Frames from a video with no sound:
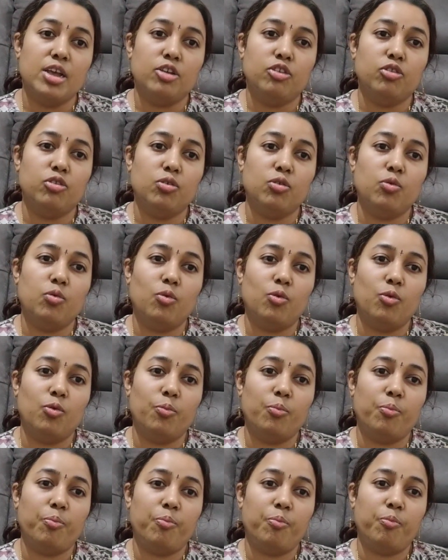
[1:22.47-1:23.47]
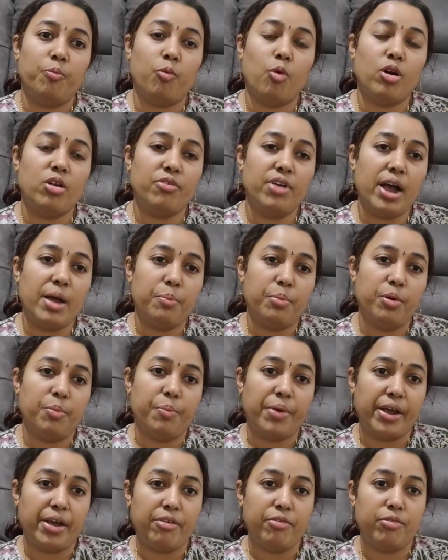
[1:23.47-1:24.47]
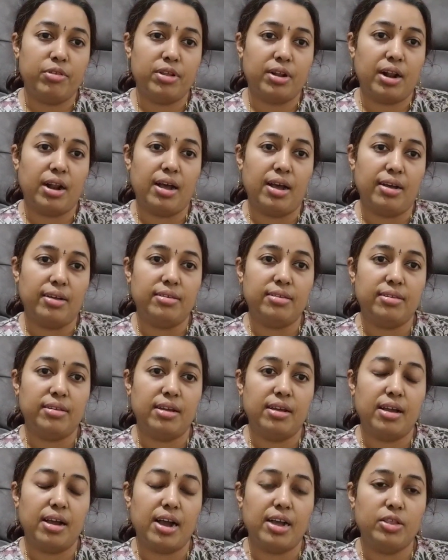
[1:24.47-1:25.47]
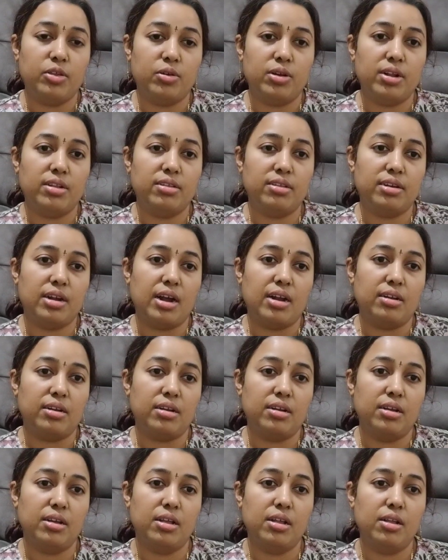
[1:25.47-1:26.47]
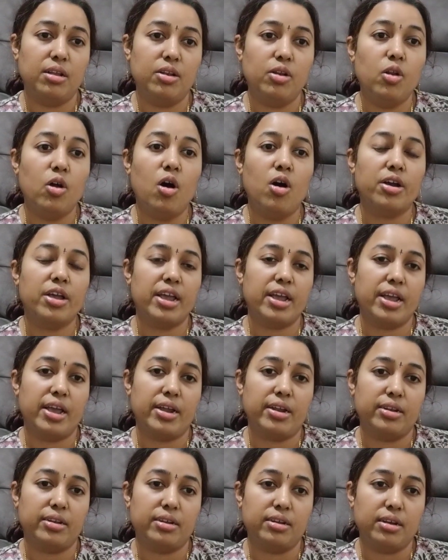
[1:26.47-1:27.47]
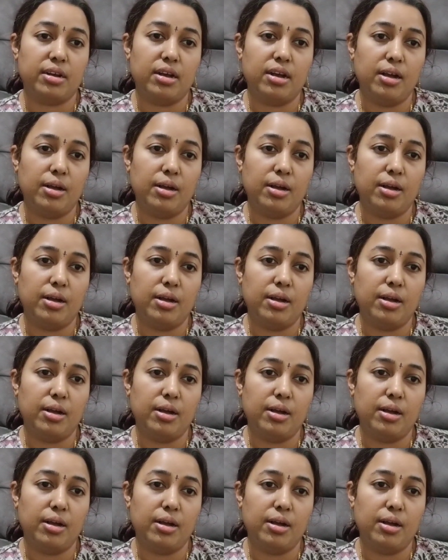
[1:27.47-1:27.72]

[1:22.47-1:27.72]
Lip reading: So, whatever I prepare for the class, I thought I'll start logging it,